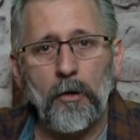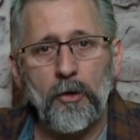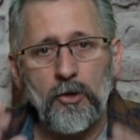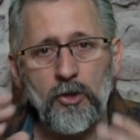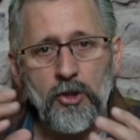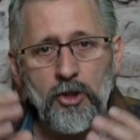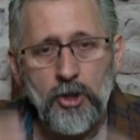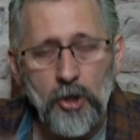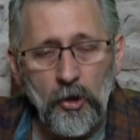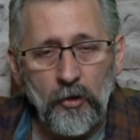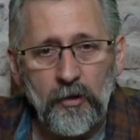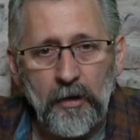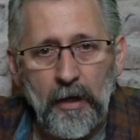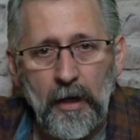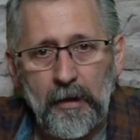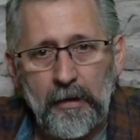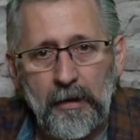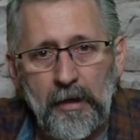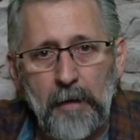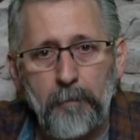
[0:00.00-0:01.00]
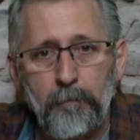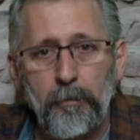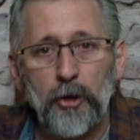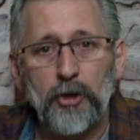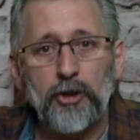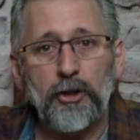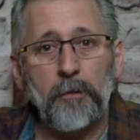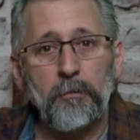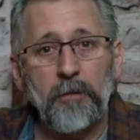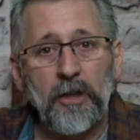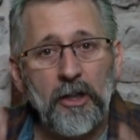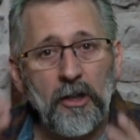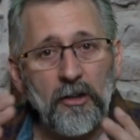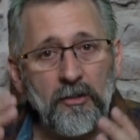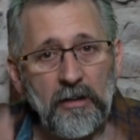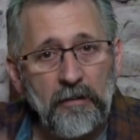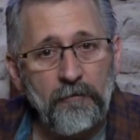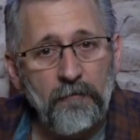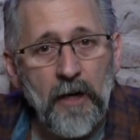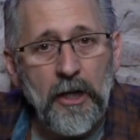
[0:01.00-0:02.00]
You just got to keep pushing,
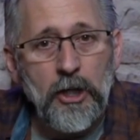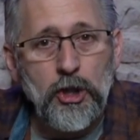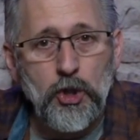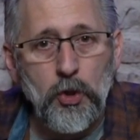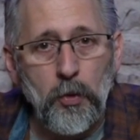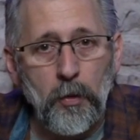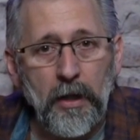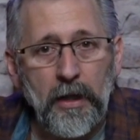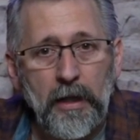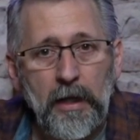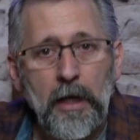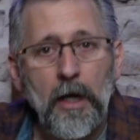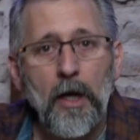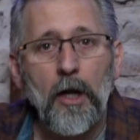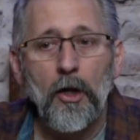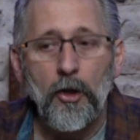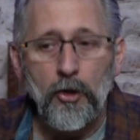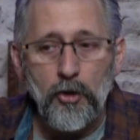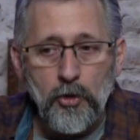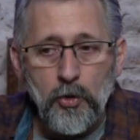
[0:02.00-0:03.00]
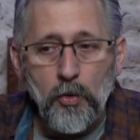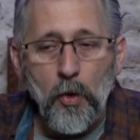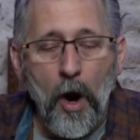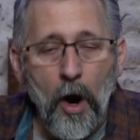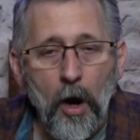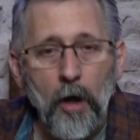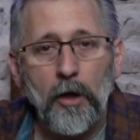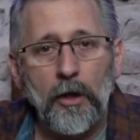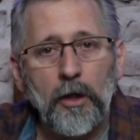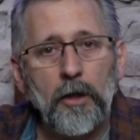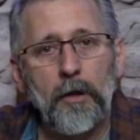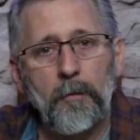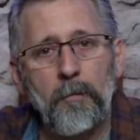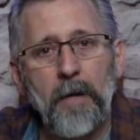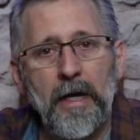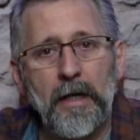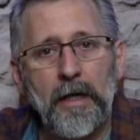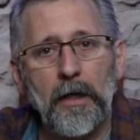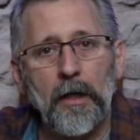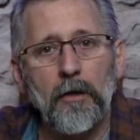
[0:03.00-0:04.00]
because eventually you are going to
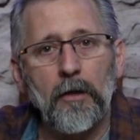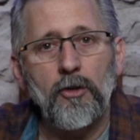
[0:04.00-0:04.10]
make it.